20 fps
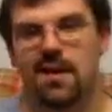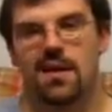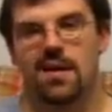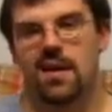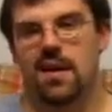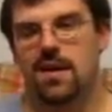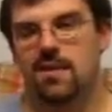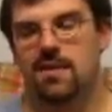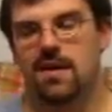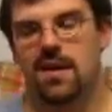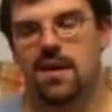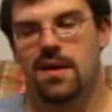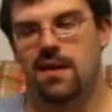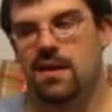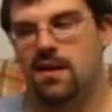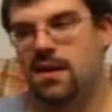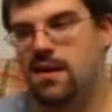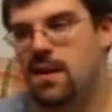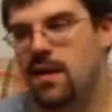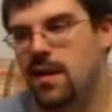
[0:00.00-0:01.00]
I
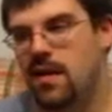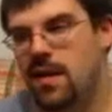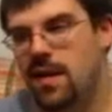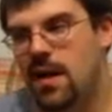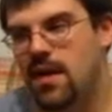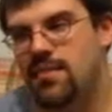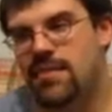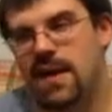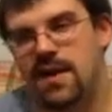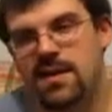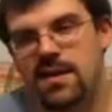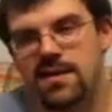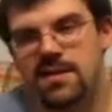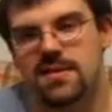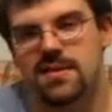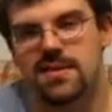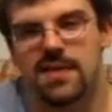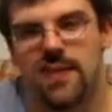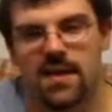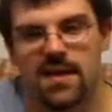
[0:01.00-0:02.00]
mean, if that
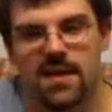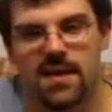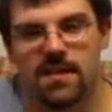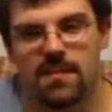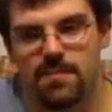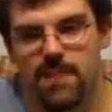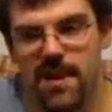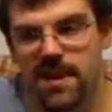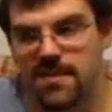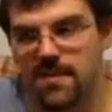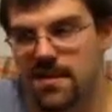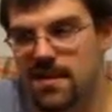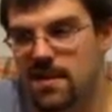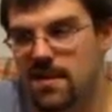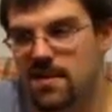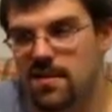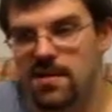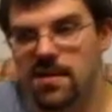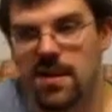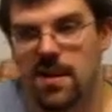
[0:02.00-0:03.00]
doesn't sound like a big
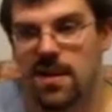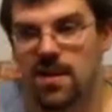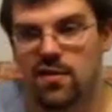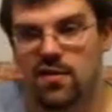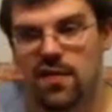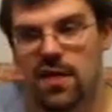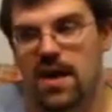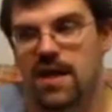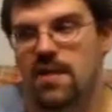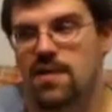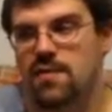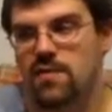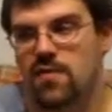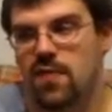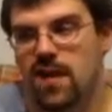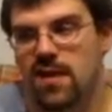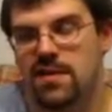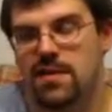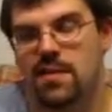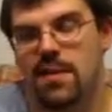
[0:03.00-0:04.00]
deal, try
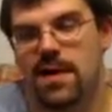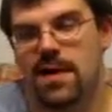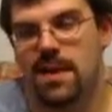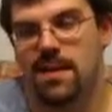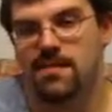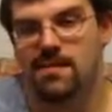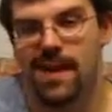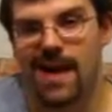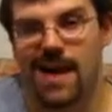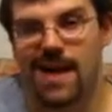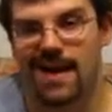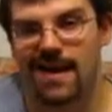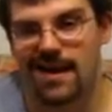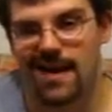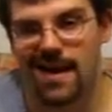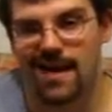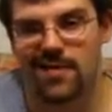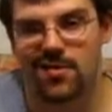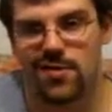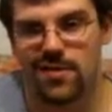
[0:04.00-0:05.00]
doing it on my
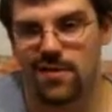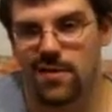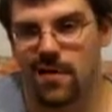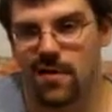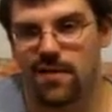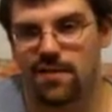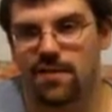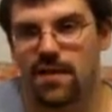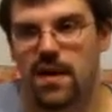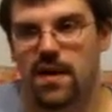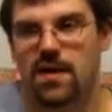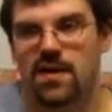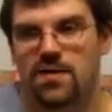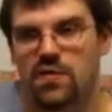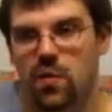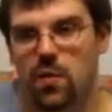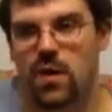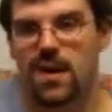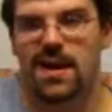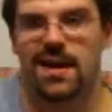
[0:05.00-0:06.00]
connection, our fucking
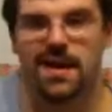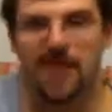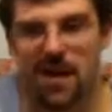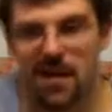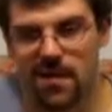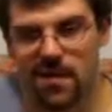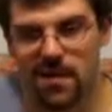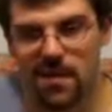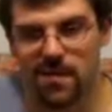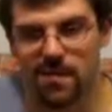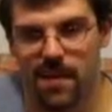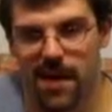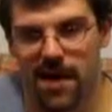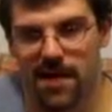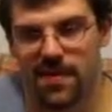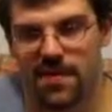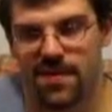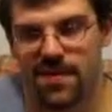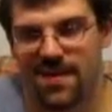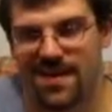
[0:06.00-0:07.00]
$20 a
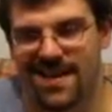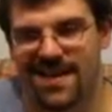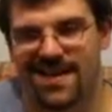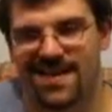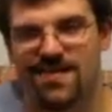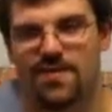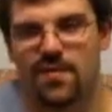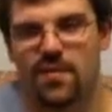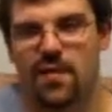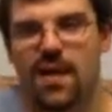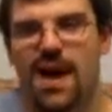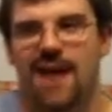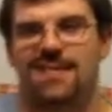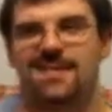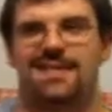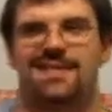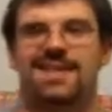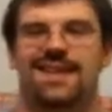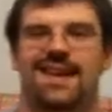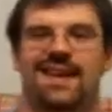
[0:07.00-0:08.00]
month
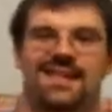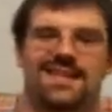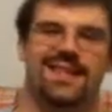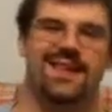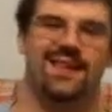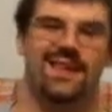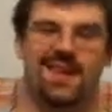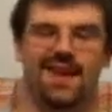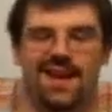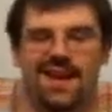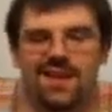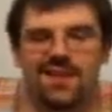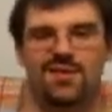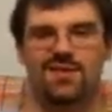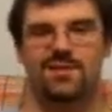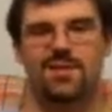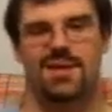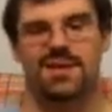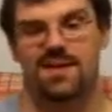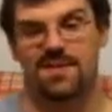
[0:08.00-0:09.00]
Verizon DSL
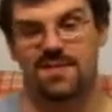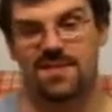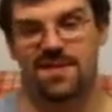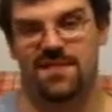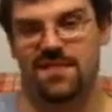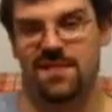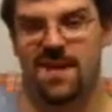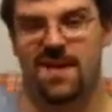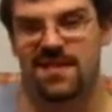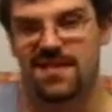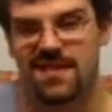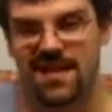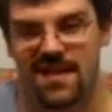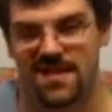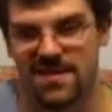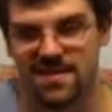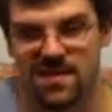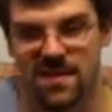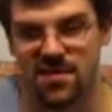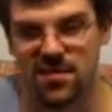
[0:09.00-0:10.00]
connection, because my fiance
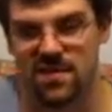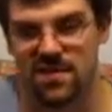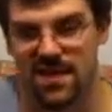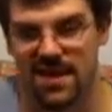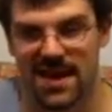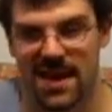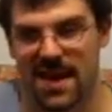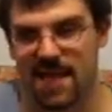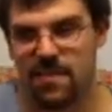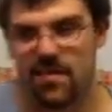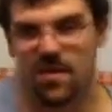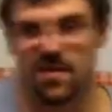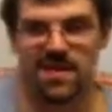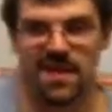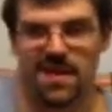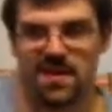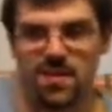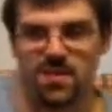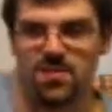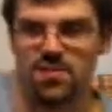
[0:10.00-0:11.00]
isn't much of a gamer and
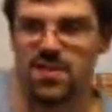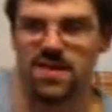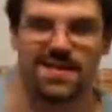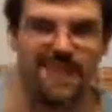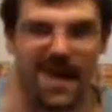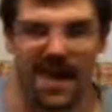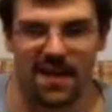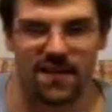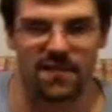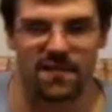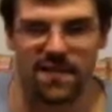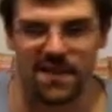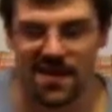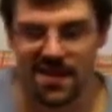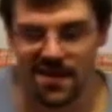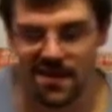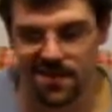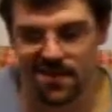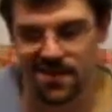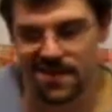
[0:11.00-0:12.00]
that's what she's had for
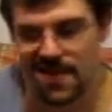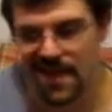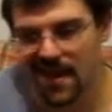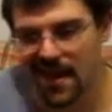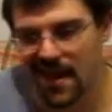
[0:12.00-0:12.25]
years.